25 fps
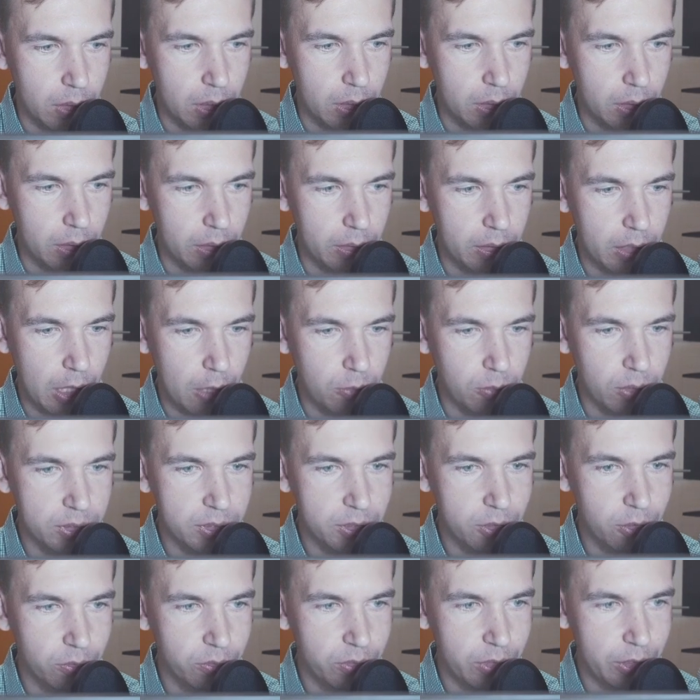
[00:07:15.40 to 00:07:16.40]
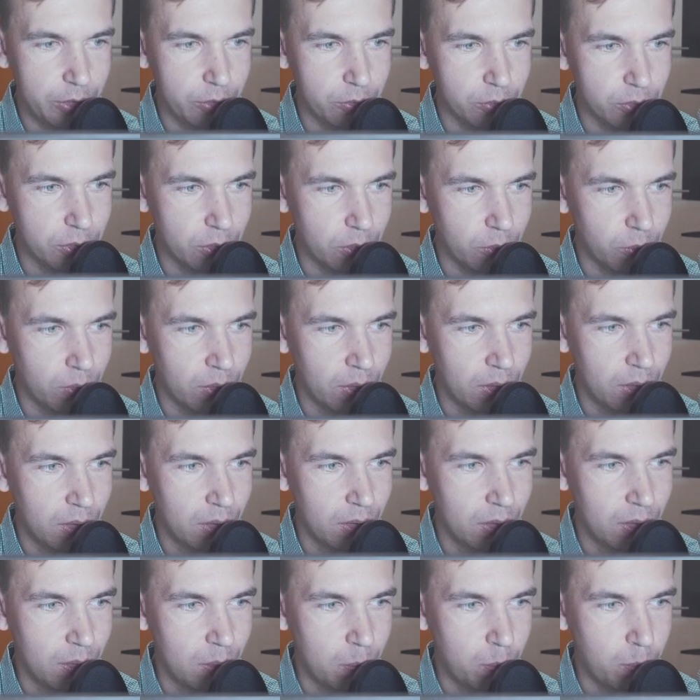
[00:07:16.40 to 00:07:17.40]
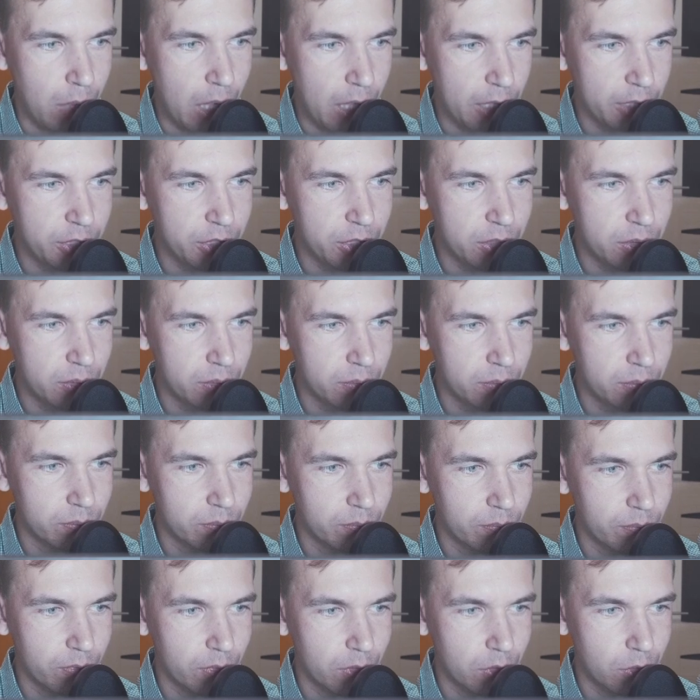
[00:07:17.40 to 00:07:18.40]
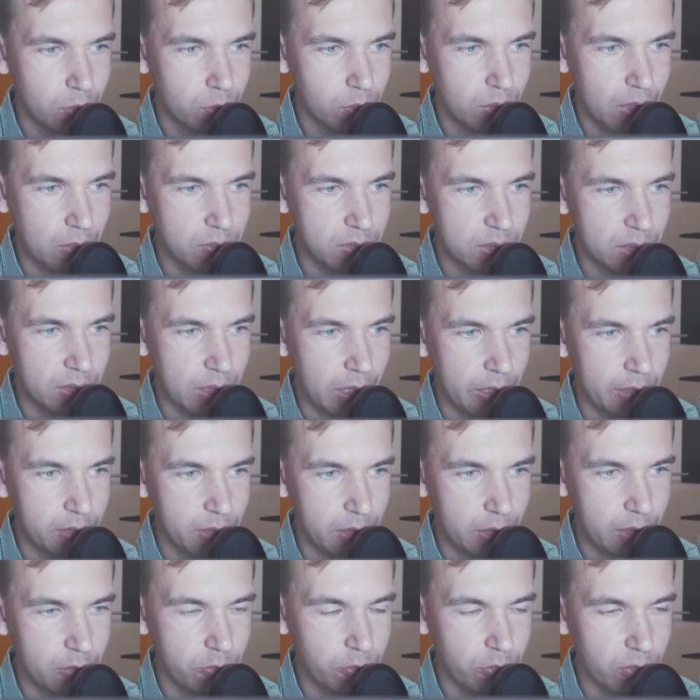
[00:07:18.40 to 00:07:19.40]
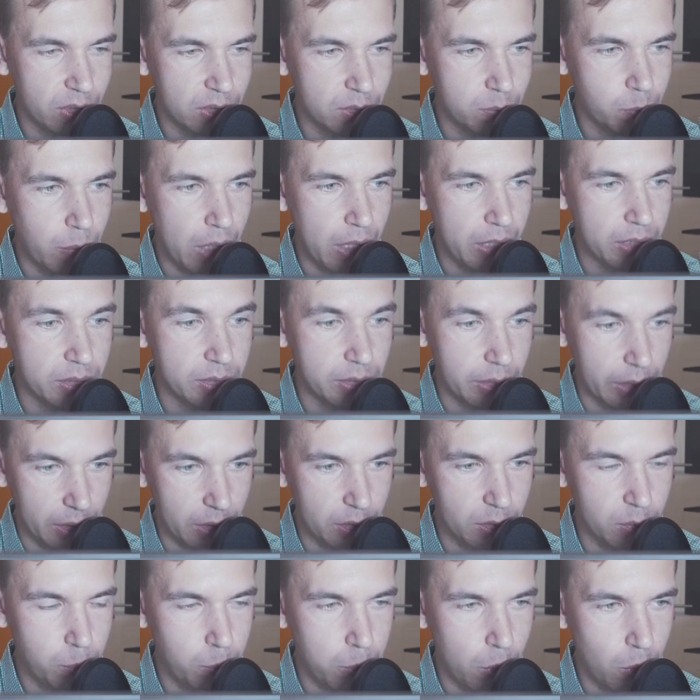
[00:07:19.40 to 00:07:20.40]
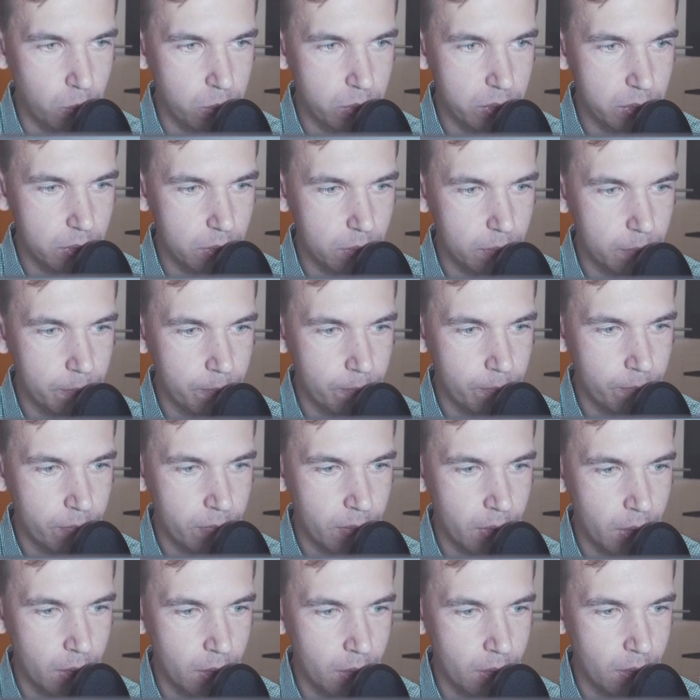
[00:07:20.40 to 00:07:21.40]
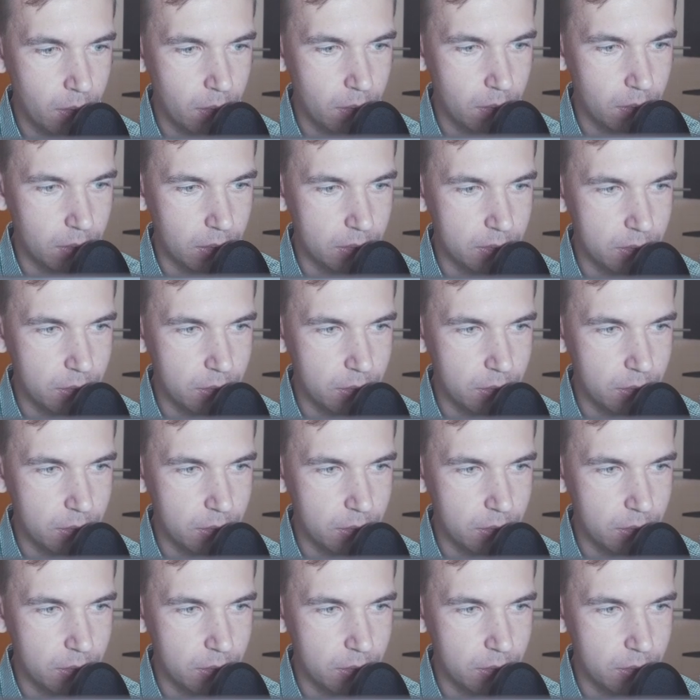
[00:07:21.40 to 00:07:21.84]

And now let's continue. So March 2019 was my second post. Let's